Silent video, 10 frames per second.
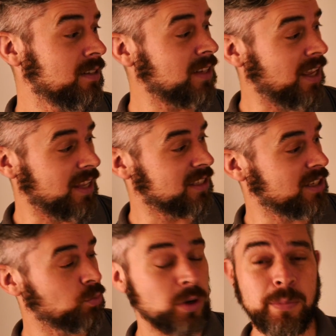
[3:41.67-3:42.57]
Now this
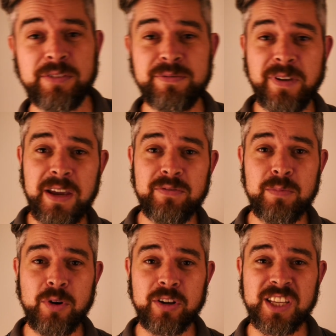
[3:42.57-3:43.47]
is one of my
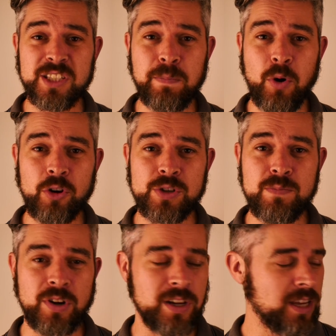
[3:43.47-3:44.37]
favourite mugs. It's a posh
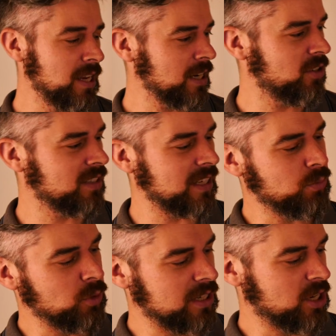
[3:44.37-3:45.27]
mug because
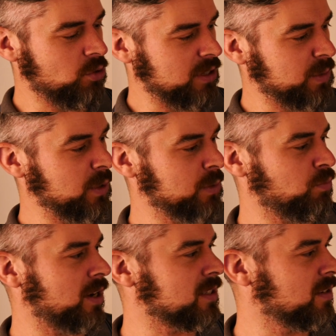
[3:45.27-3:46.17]
this was a Christmas
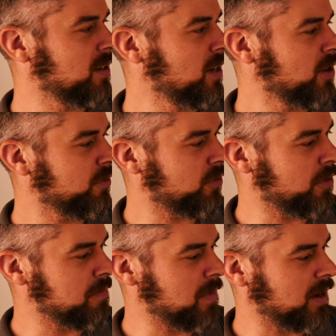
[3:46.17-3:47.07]
present
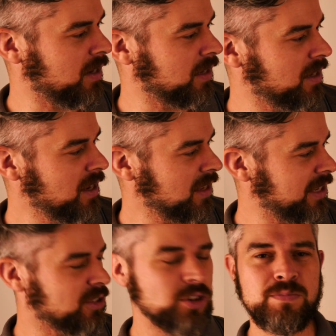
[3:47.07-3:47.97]
from my
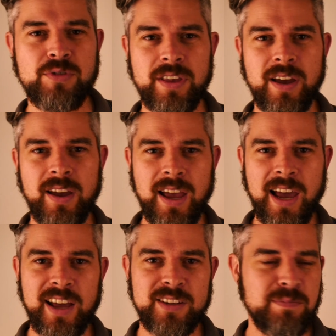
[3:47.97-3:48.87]
little brother
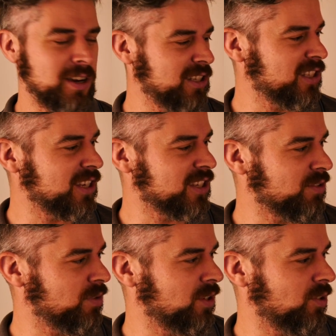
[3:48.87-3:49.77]
and my
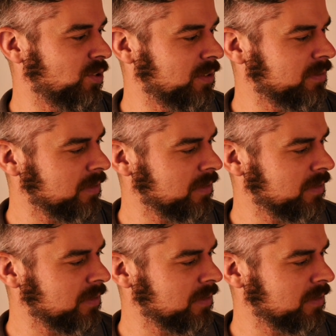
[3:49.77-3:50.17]
sister-in-law.